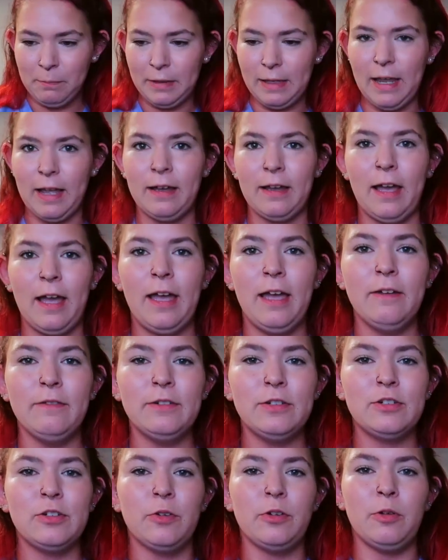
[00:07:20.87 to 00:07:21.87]
Yeah, I haven't
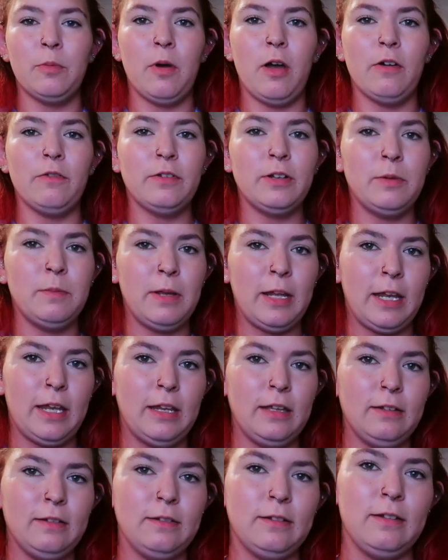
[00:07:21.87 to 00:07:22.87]
shown him off in a minute,
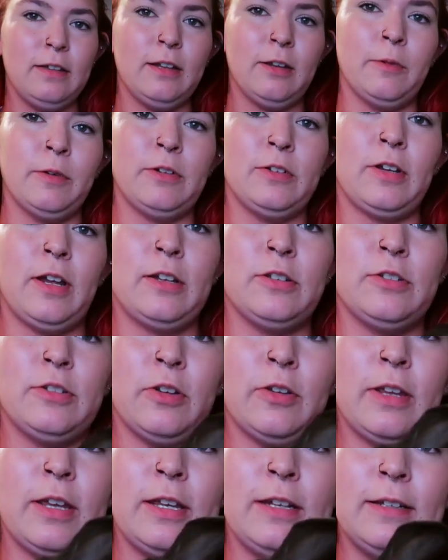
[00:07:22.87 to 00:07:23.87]
and I wanted you guys to show
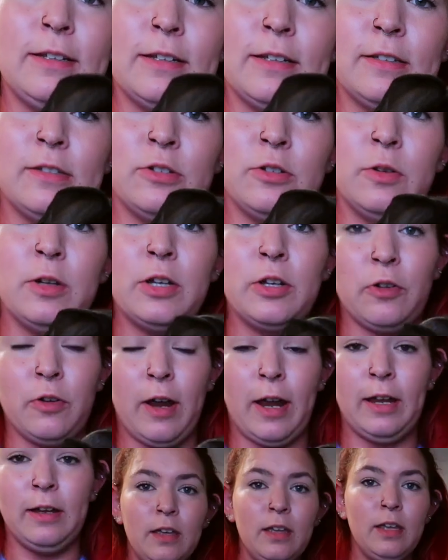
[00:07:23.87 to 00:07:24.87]
that he is doing great.